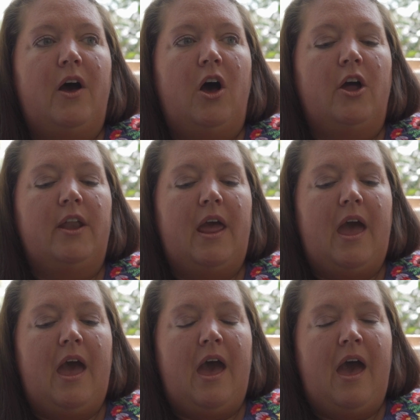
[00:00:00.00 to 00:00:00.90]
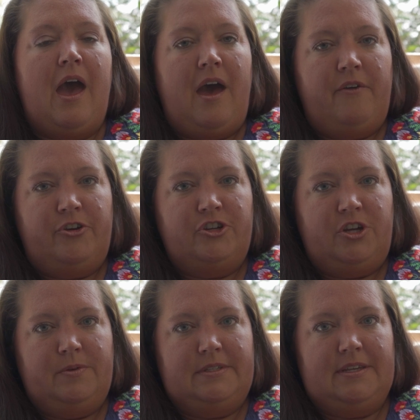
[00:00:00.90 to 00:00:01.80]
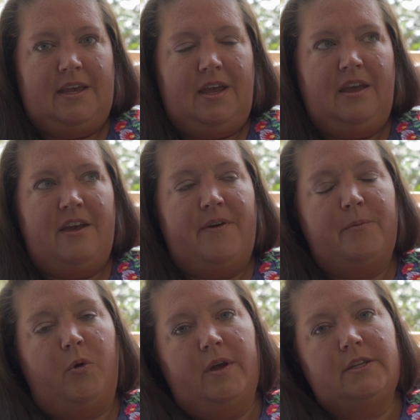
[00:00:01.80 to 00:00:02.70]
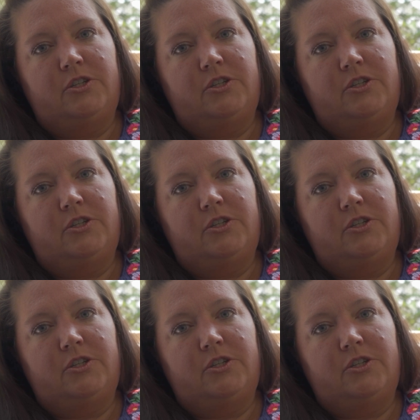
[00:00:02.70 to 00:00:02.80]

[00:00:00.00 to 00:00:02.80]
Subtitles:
on average, I would say if I'm going